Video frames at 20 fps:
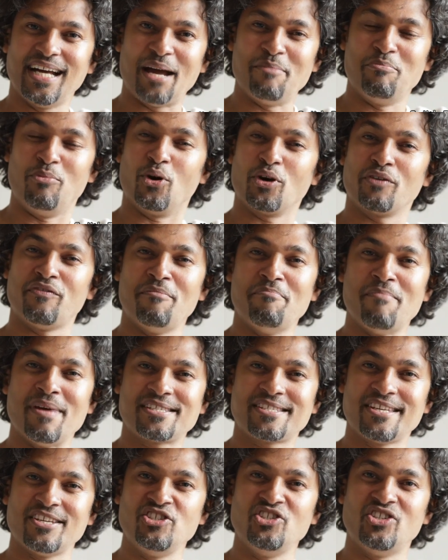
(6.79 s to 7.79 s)
more of a
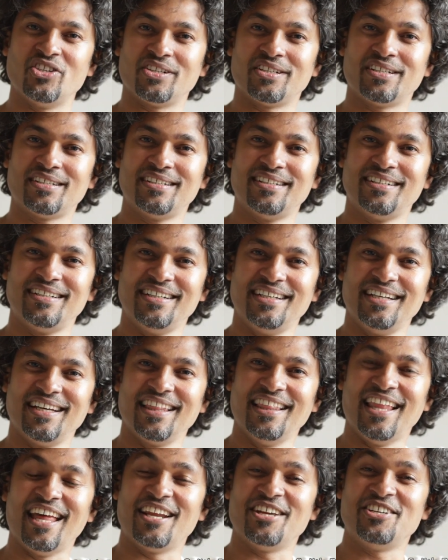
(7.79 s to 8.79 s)
messenger
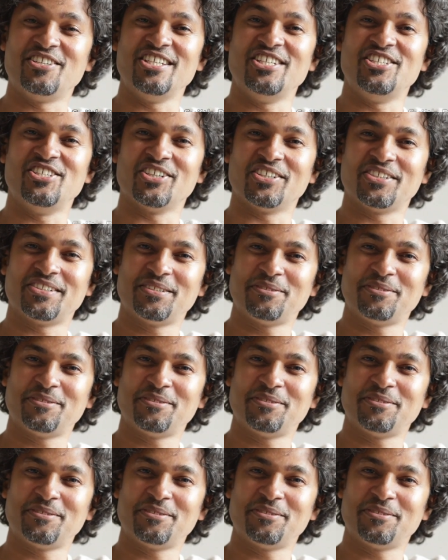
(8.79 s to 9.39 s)
than a teacher.